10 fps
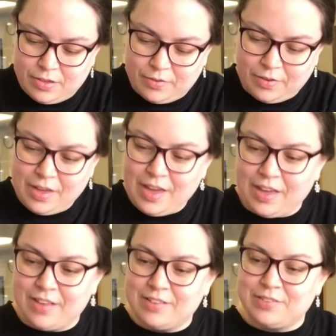Okay,
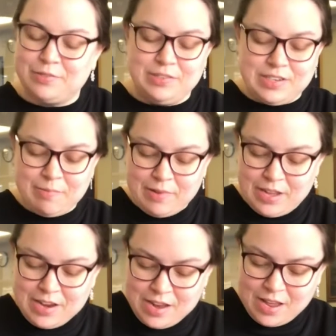so dip it
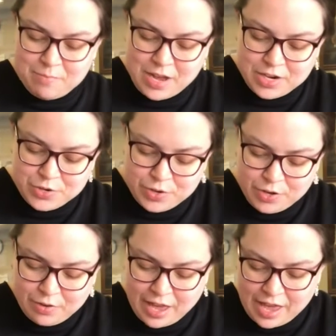in and make sure
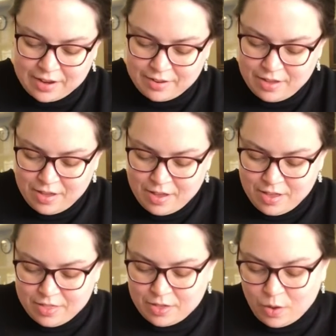you get
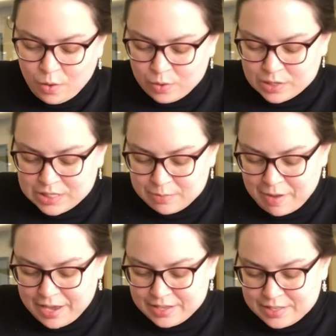the whole
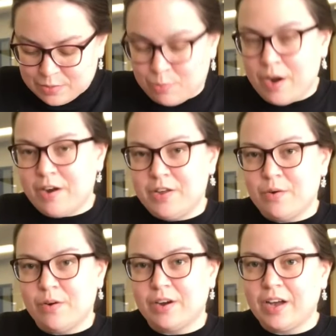space where
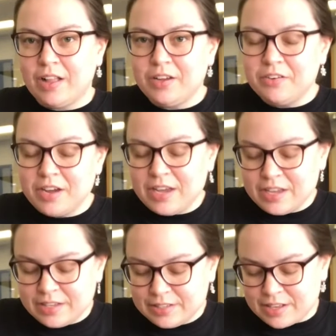your color
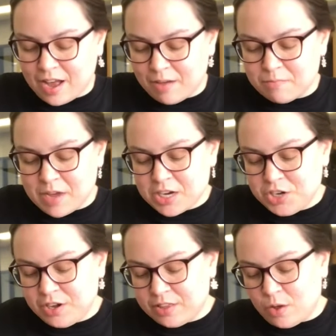is. Make sure
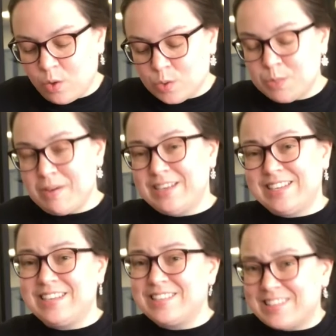you get the whole space
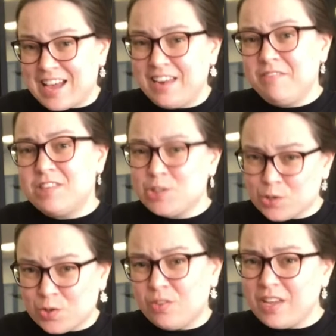inside of the
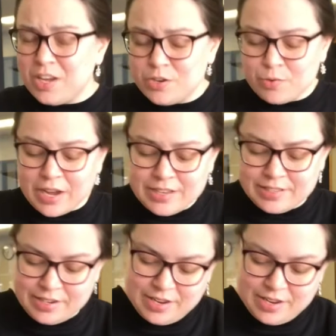circle that you traced.